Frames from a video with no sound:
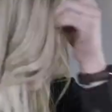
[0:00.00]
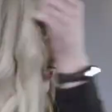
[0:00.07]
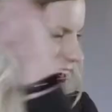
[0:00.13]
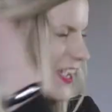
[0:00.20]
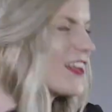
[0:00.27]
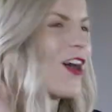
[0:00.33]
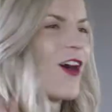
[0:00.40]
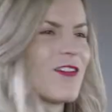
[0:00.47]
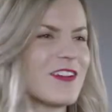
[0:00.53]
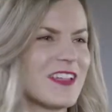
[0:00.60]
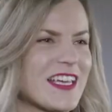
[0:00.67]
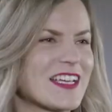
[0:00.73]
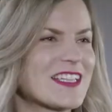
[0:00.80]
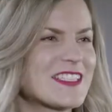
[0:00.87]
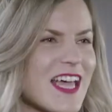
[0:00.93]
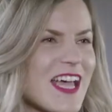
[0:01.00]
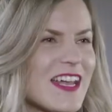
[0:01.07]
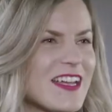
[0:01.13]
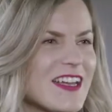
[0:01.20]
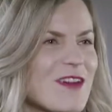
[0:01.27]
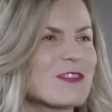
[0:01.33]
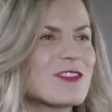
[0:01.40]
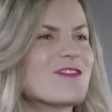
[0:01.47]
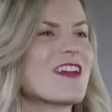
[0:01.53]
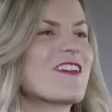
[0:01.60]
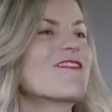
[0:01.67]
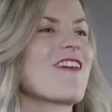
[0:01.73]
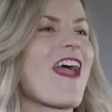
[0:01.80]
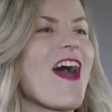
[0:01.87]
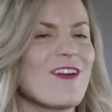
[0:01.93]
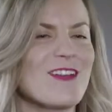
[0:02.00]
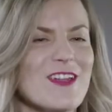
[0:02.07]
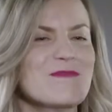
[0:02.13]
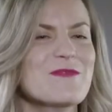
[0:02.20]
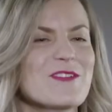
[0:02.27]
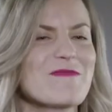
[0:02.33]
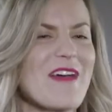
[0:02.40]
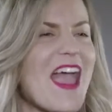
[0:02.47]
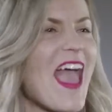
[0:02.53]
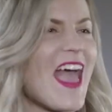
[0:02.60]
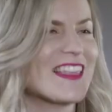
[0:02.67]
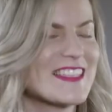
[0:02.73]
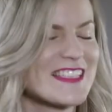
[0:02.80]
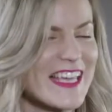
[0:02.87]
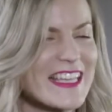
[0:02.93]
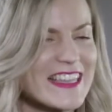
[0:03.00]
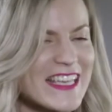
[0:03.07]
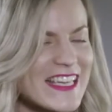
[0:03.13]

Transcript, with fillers: When I get overly excited, I would run around and move my hands like